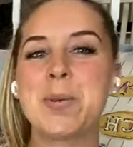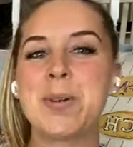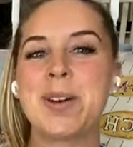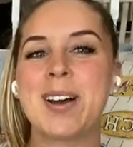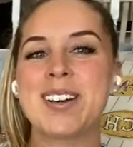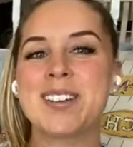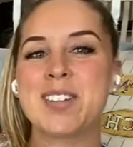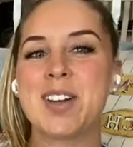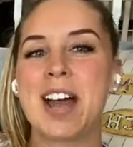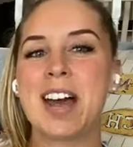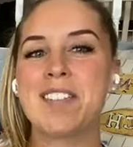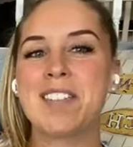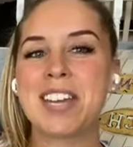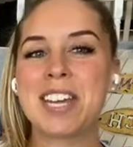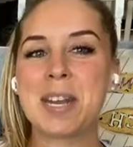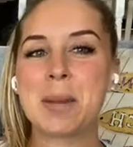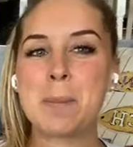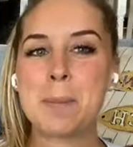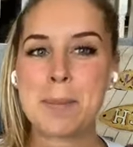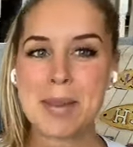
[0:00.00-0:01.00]
you guys are
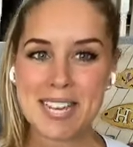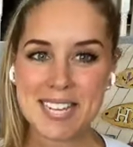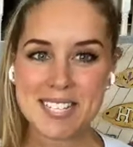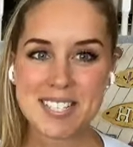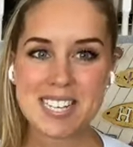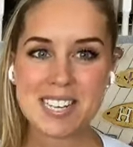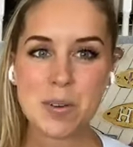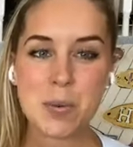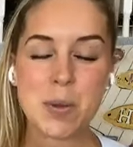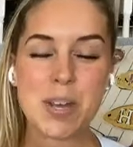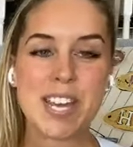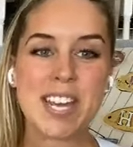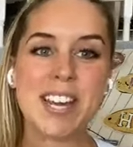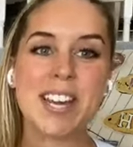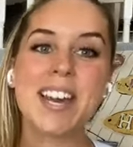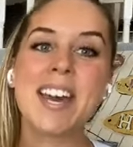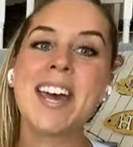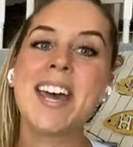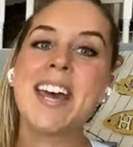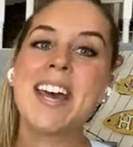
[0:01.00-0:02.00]
having an amazing
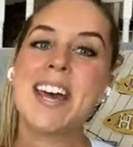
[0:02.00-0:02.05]
week.